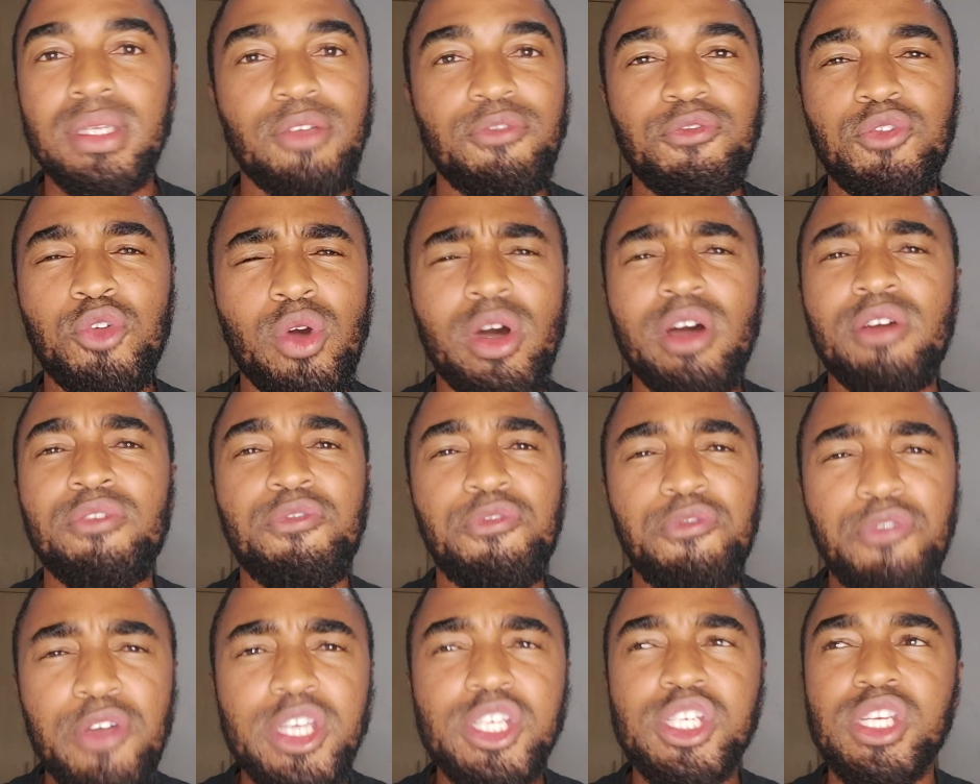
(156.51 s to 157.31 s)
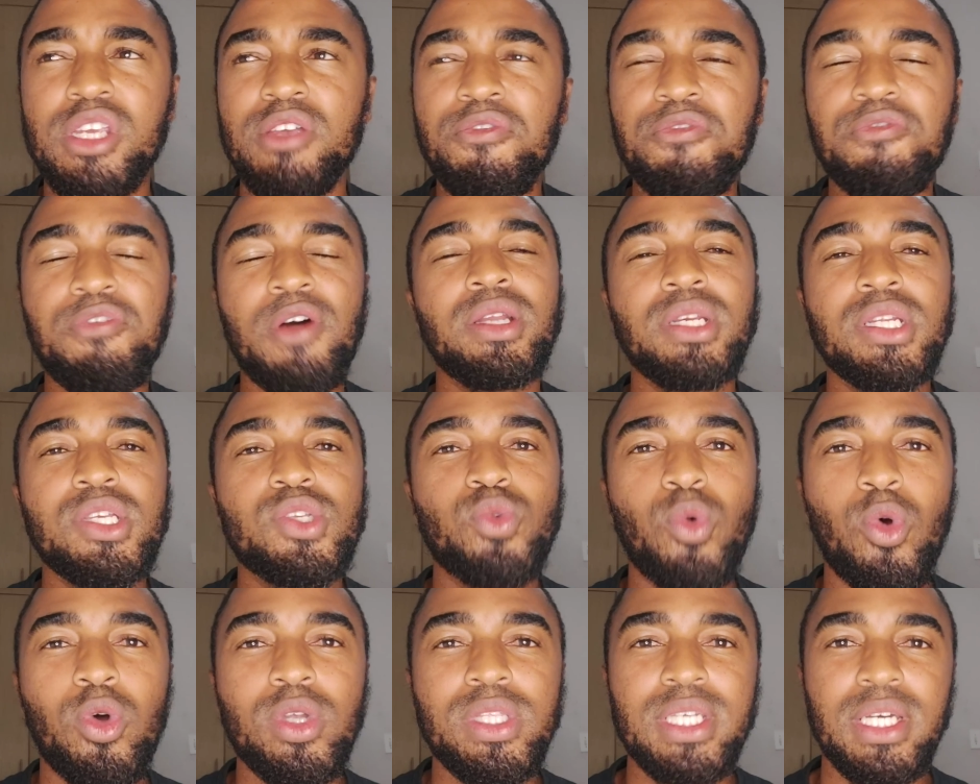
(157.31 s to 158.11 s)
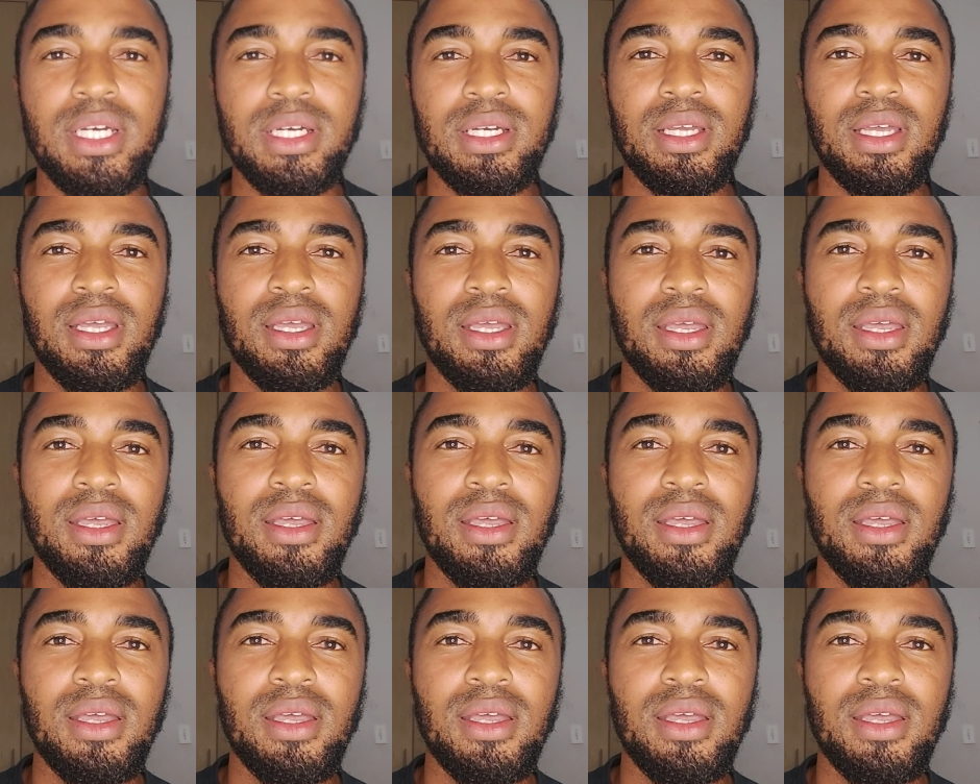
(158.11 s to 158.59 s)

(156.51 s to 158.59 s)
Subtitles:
If you're a fish, he found his water.